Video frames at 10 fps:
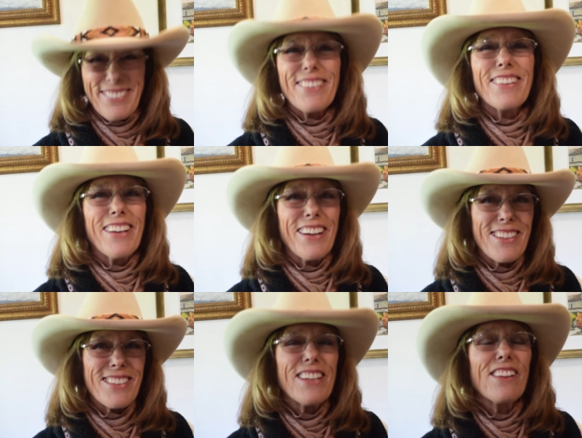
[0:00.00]
Right.
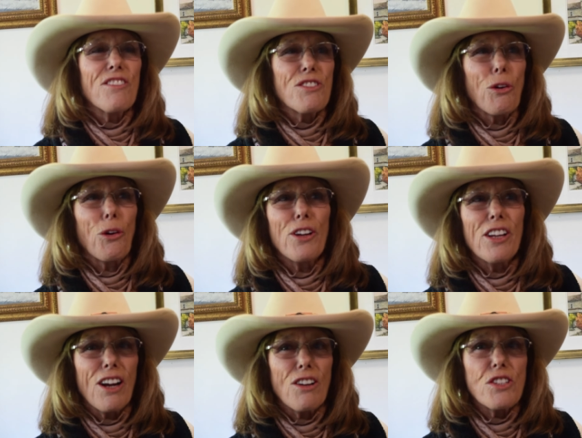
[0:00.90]
Yes, he lives in
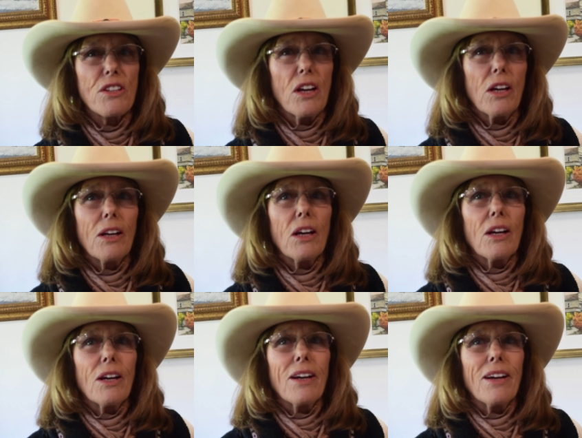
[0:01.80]
Hornitos. He used to be a
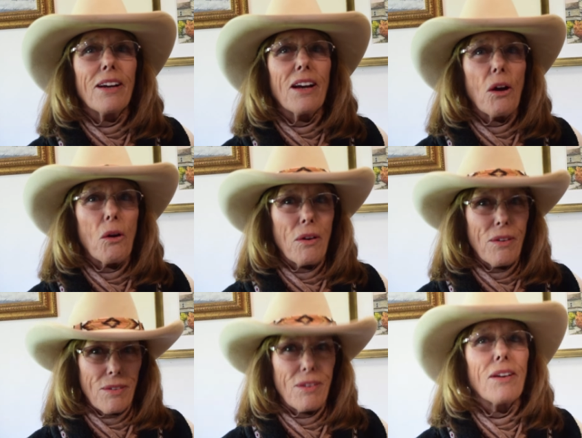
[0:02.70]
packer in
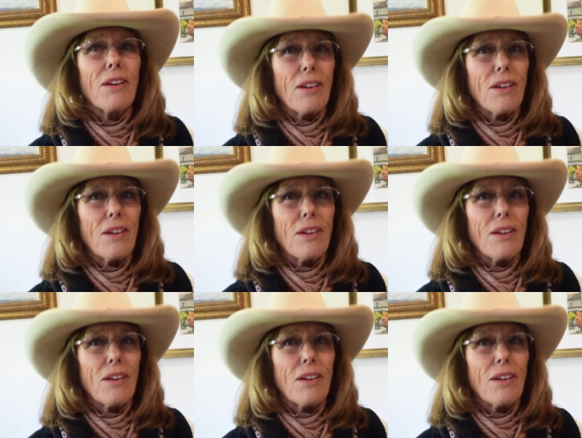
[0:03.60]
Yosemite.